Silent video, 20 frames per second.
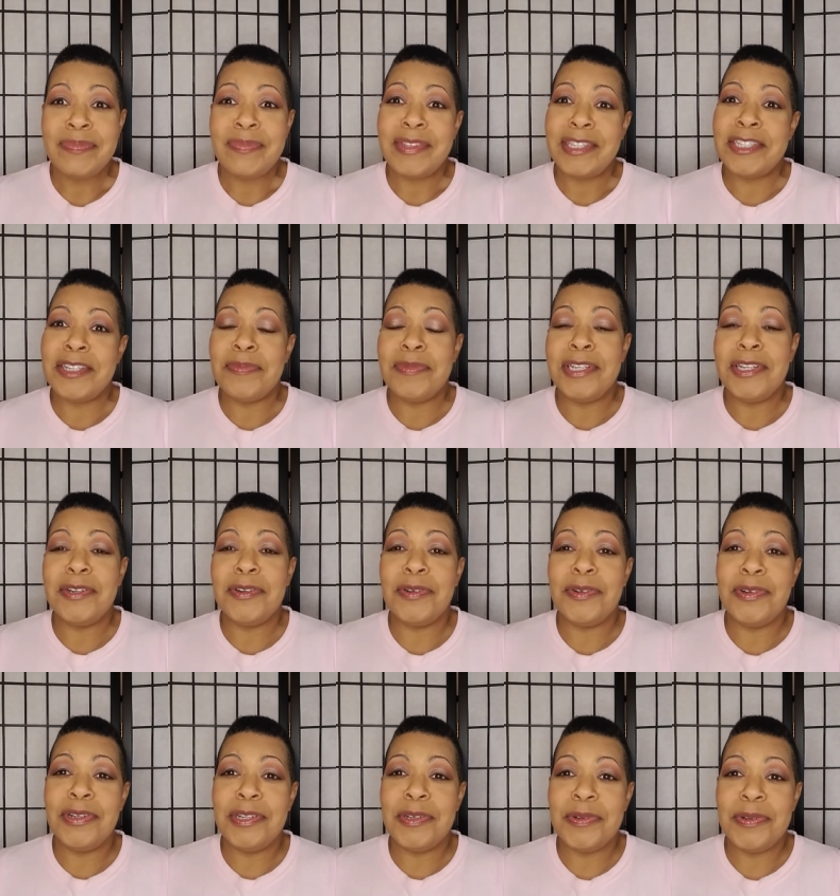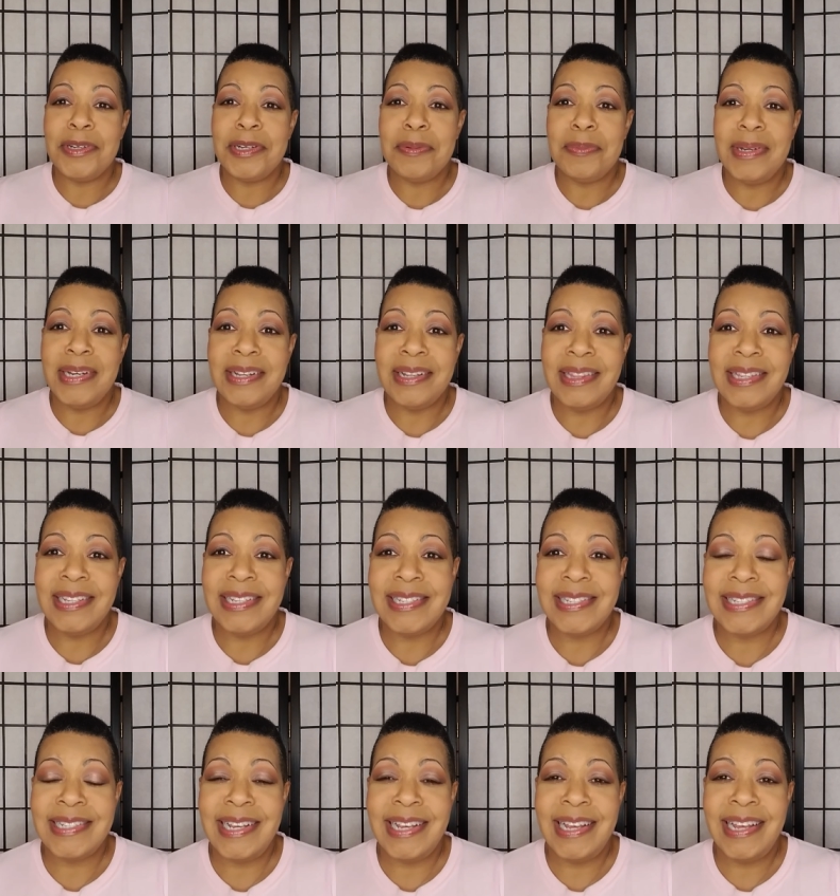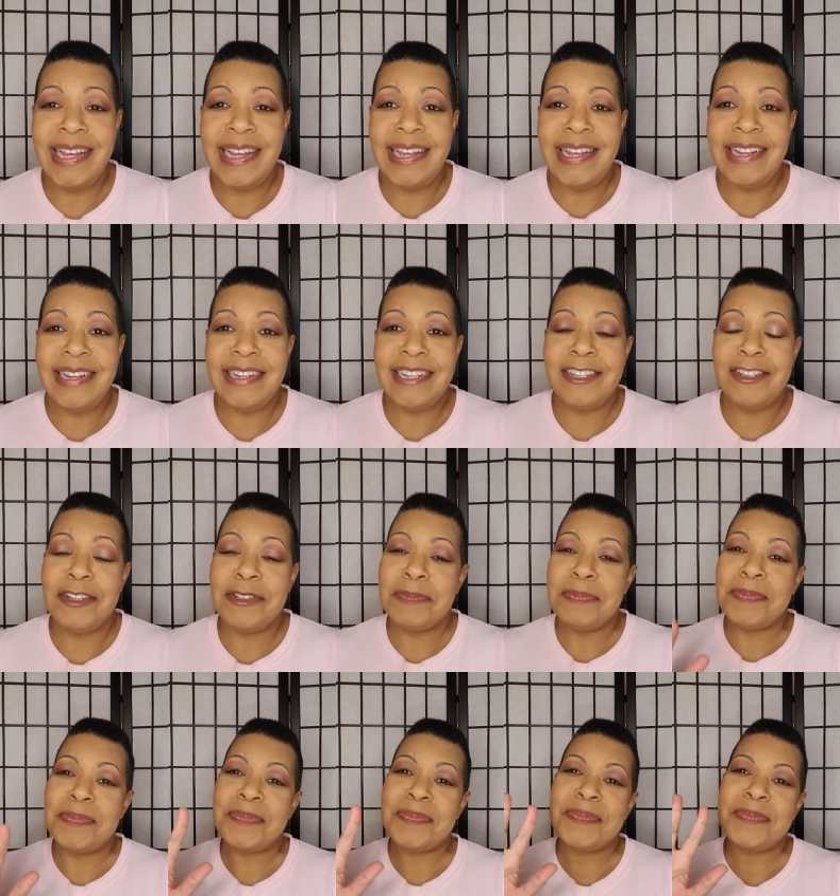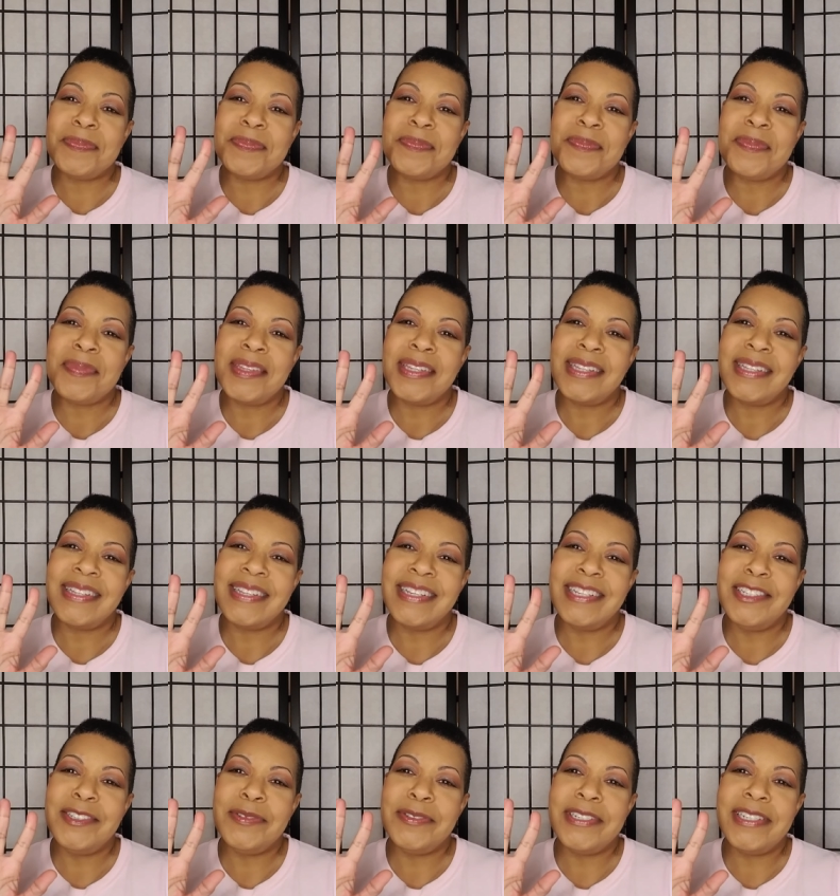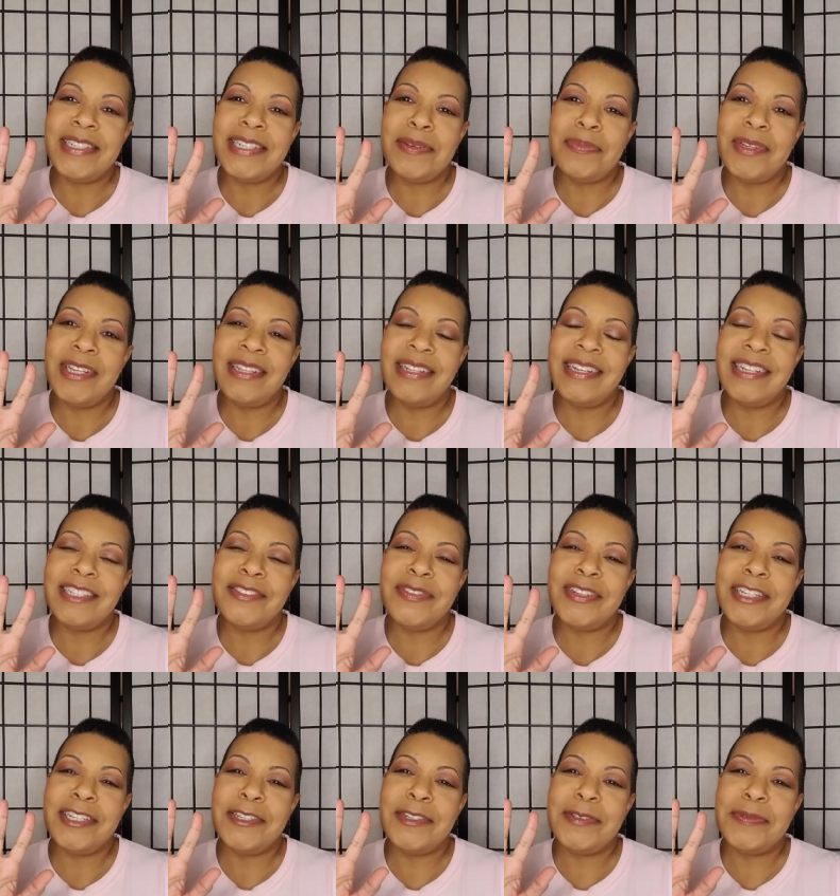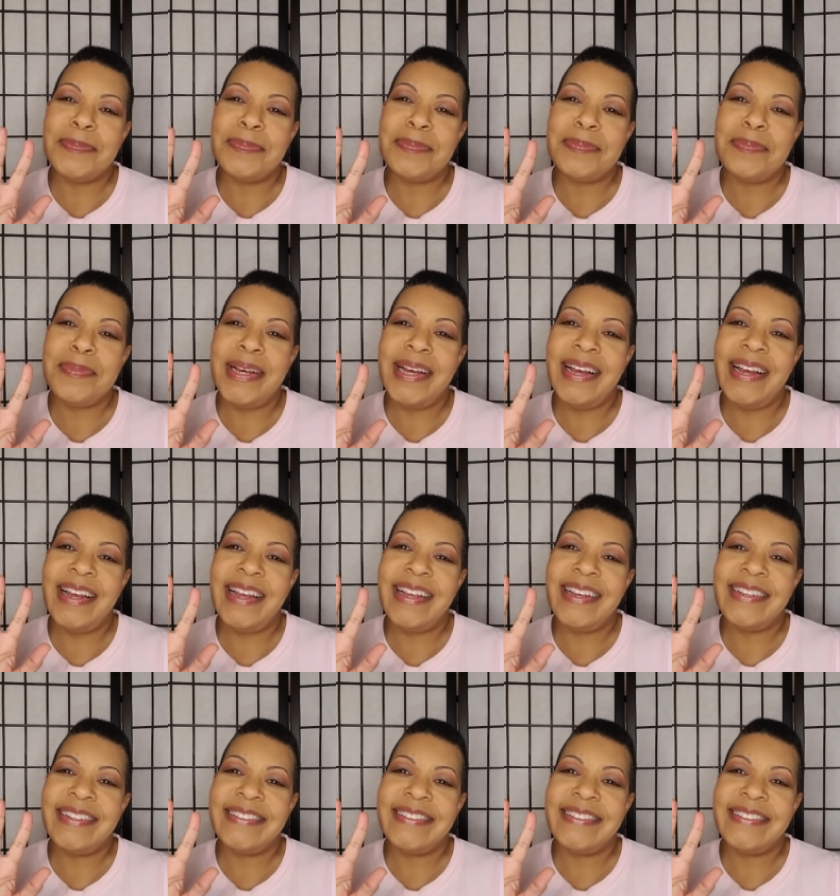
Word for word: to me go on and on about this. And you will see me in the next video. Bye.